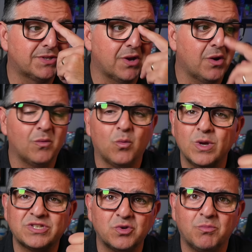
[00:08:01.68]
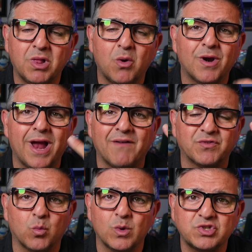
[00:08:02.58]
So whistleblower
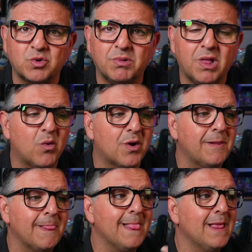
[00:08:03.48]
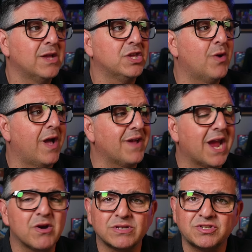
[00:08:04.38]
after whistleblower, you have
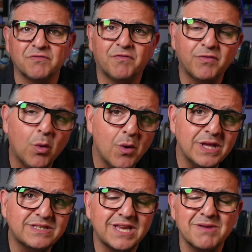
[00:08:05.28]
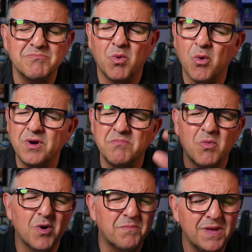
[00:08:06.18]
Harrison Floyd saying more and
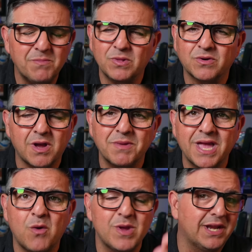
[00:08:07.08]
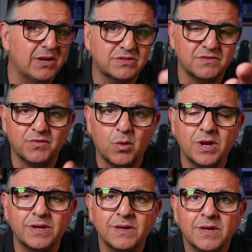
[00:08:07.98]
more people are coming out. We had Harrison
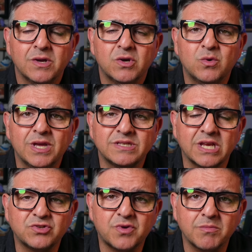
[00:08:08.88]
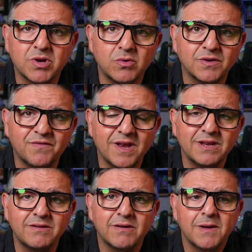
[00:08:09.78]
Floyd, who is a Trump
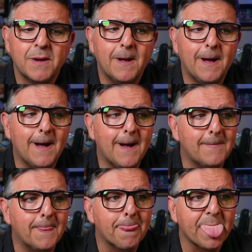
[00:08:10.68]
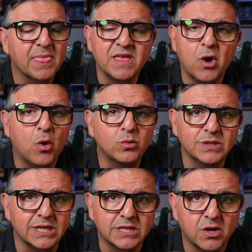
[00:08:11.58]
co-defendant, the
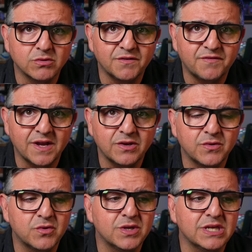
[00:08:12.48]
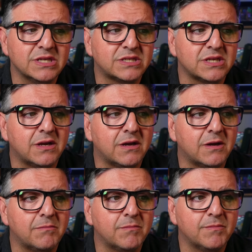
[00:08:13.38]
only co-defendant who is
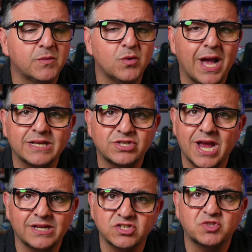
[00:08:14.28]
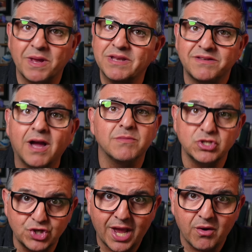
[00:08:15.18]
who actually had to spend time in
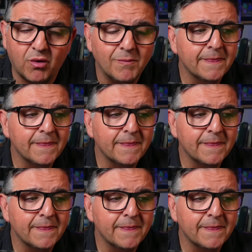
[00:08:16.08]
jail,